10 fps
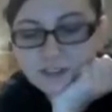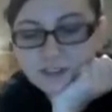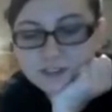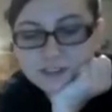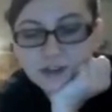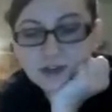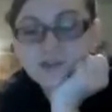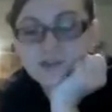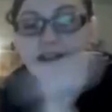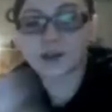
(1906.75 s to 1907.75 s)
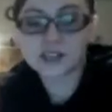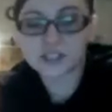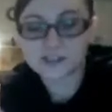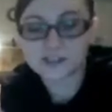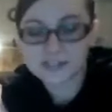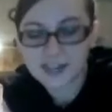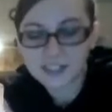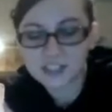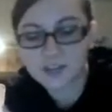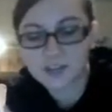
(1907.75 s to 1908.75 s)
So evaluation of size,
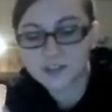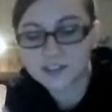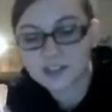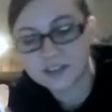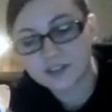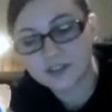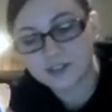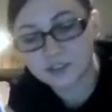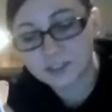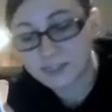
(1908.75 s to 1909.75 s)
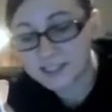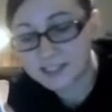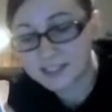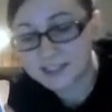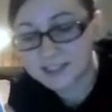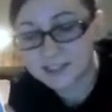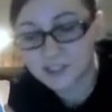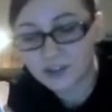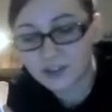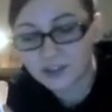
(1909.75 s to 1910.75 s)
shape, and strength of the trapezius and
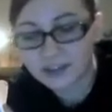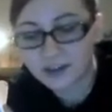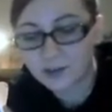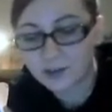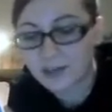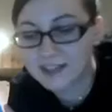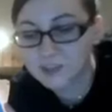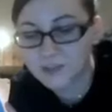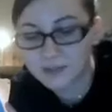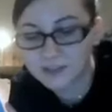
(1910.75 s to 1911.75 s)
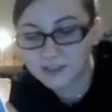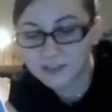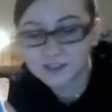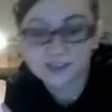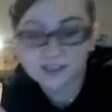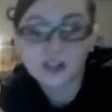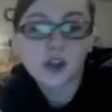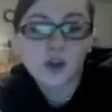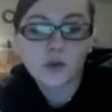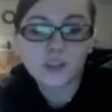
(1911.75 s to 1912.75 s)
sternocleidomastoid muscles,
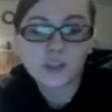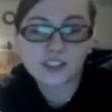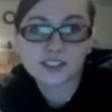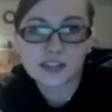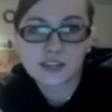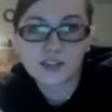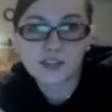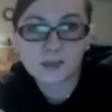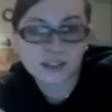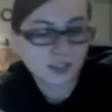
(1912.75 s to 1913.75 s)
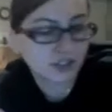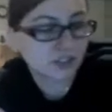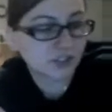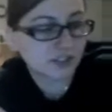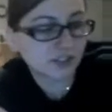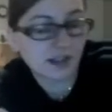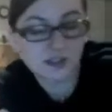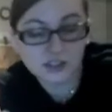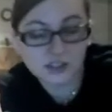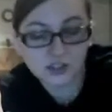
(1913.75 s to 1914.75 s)
which is done in the
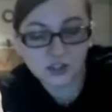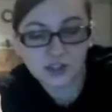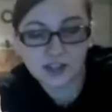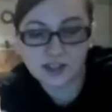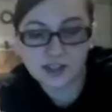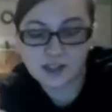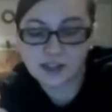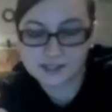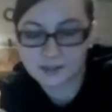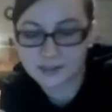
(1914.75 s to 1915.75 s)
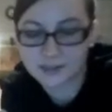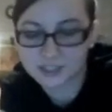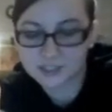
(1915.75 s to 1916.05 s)
musculoskeletal examination.